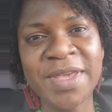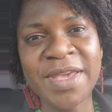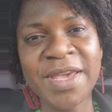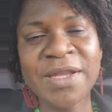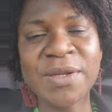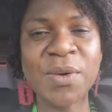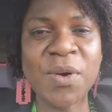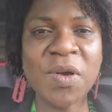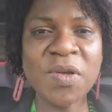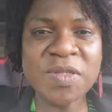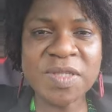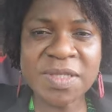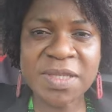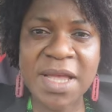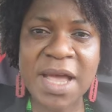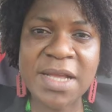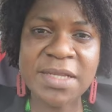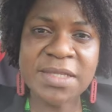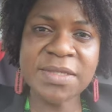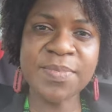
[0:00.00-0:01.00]
It all
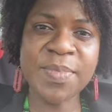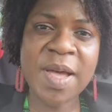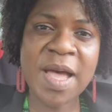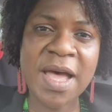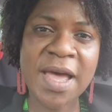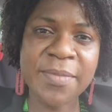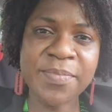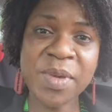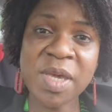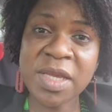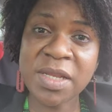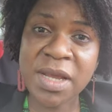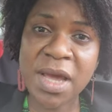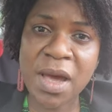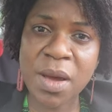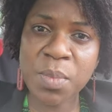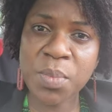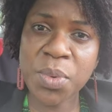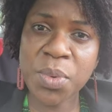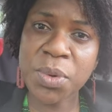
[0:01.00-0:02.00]
starts by being
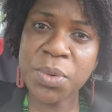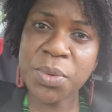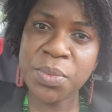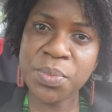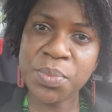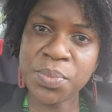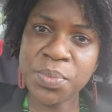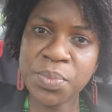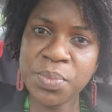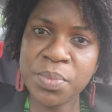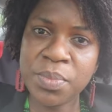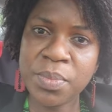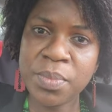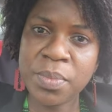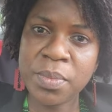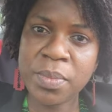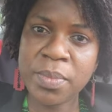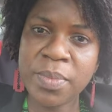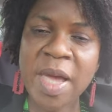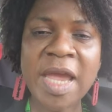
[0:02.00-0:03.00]
humble,
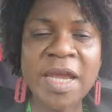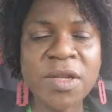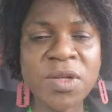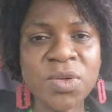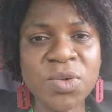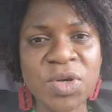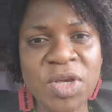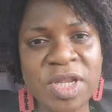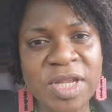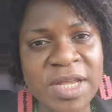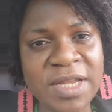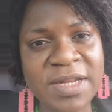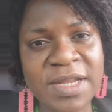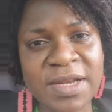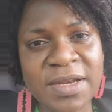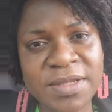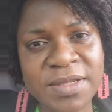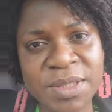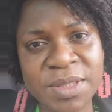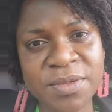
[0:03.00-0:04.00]
by looking at the
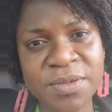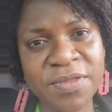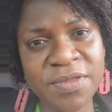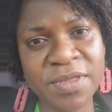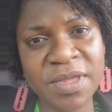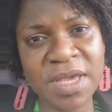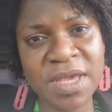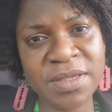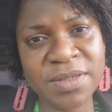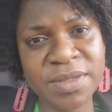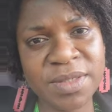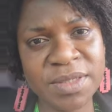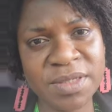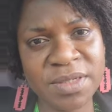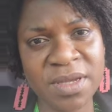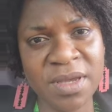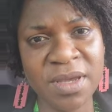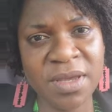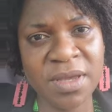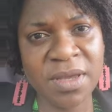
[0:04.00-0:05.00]
little things,